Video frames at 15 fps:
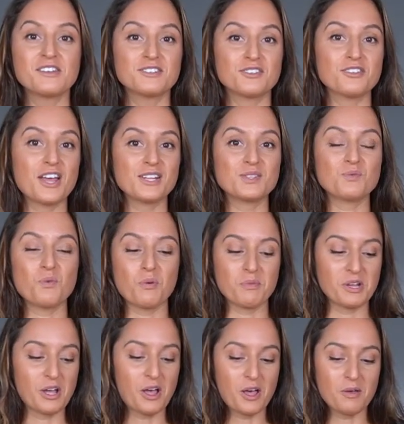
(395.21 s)
So that's
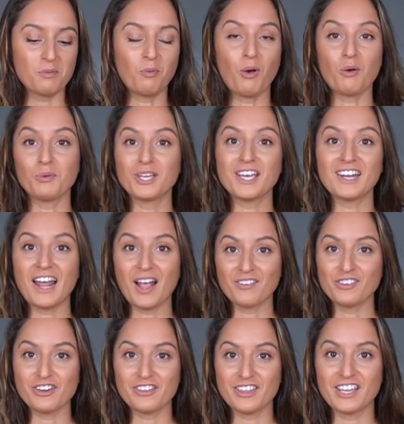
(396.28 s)
warming up while we get
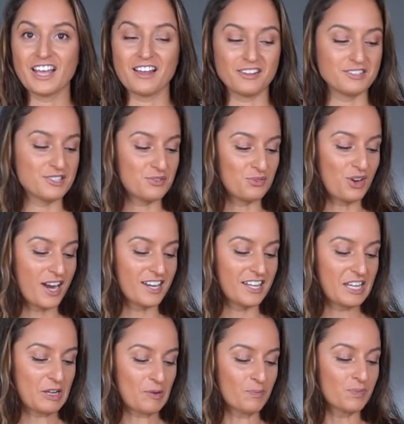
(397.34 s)
everything else
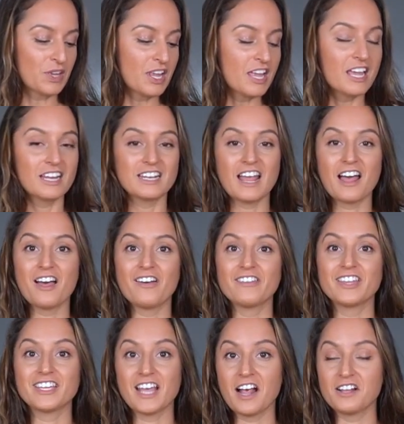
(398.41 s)
ready. Now
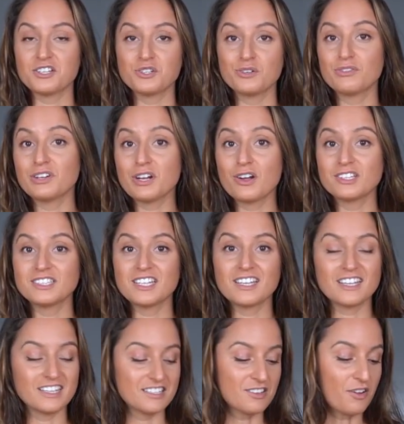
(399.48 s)
the cashew
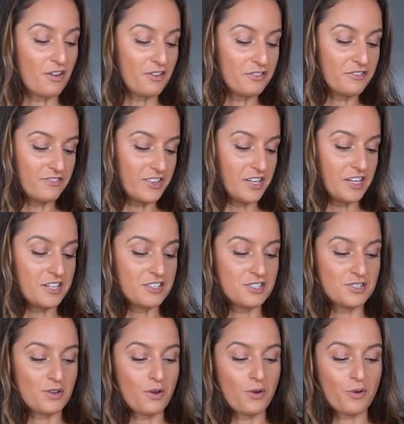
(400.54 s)
ricotta is all
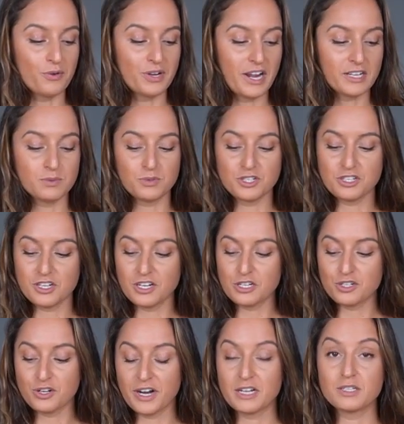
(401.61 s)
finished. So next we're just going
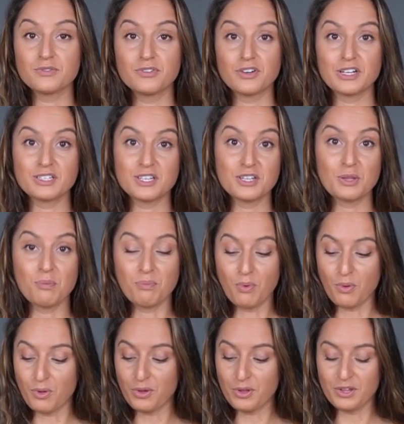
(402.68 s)
to transfer it to the
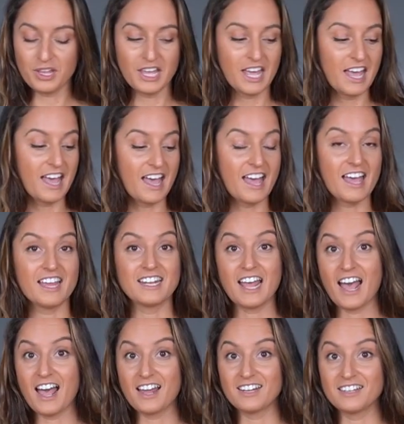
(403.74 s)
bowl and
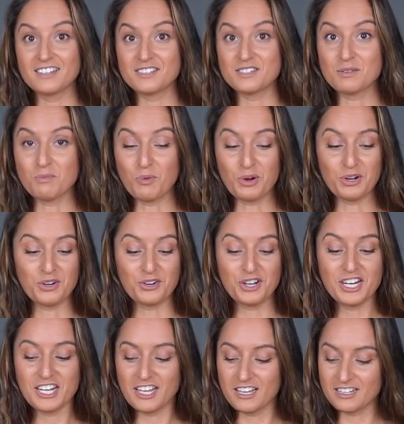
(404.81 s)
add in some more
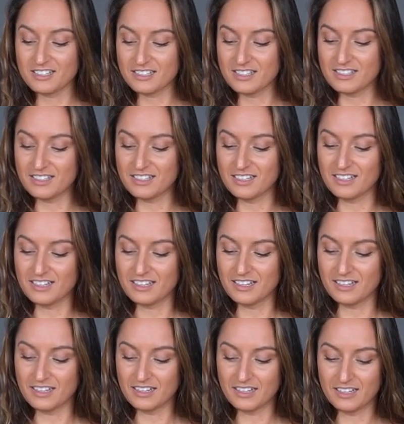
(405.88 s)
ingredients.
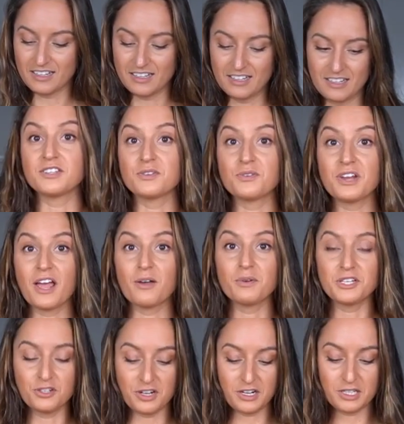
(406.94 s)
Okay, so now
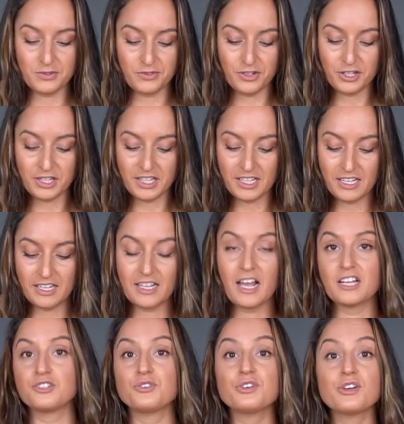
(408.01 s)
we transferred the
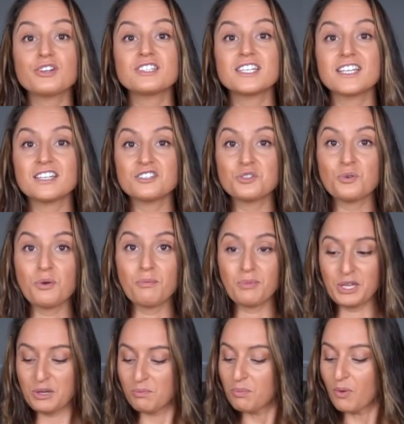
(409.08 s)
cashew ricotta into a
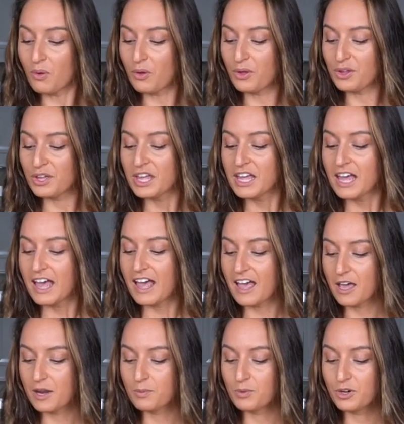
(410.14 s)
big bowl
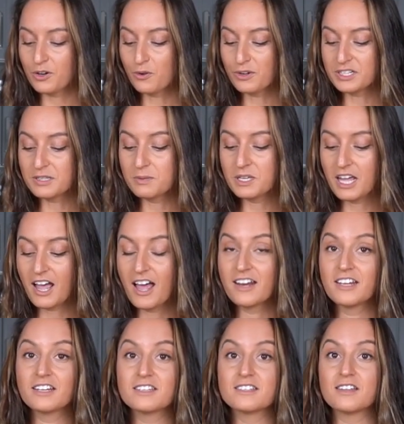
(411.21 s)
and we're going to be
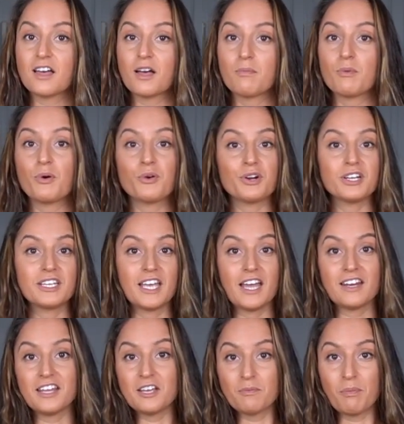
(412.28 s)
adding some
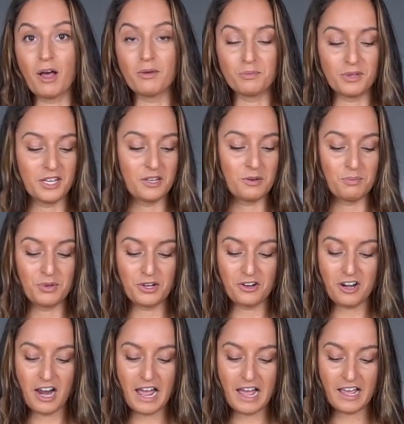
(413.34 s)
organic pumpkin
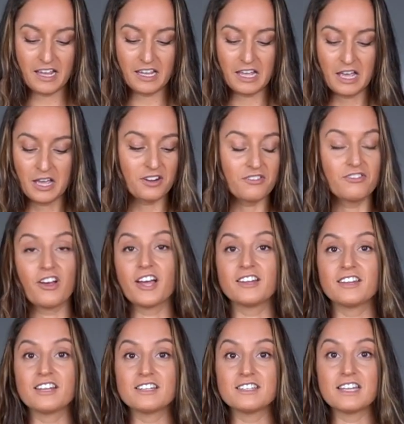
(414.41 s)
puree. You can find
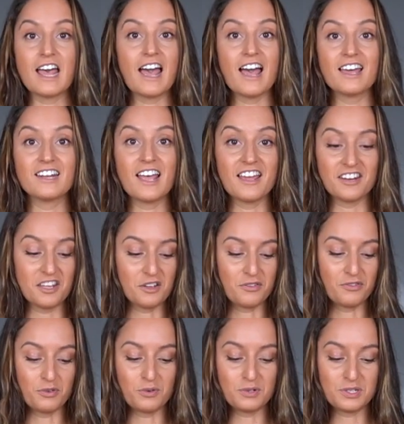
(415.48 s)
this at any
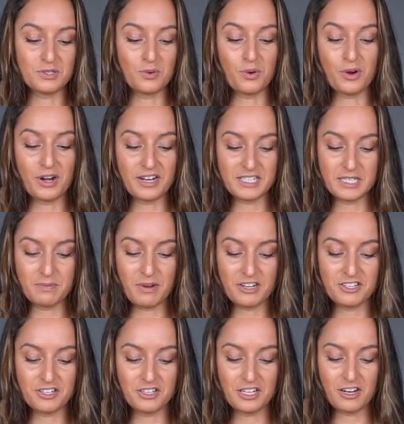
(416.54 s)
food store,
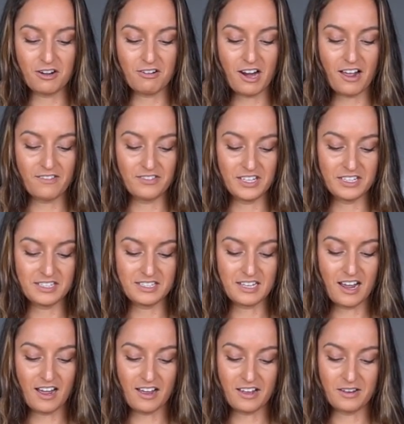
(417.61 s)
especially around these
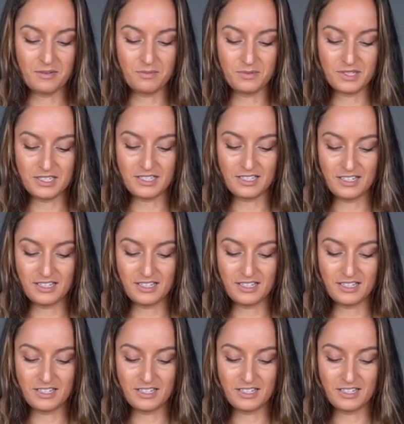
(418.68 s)
times.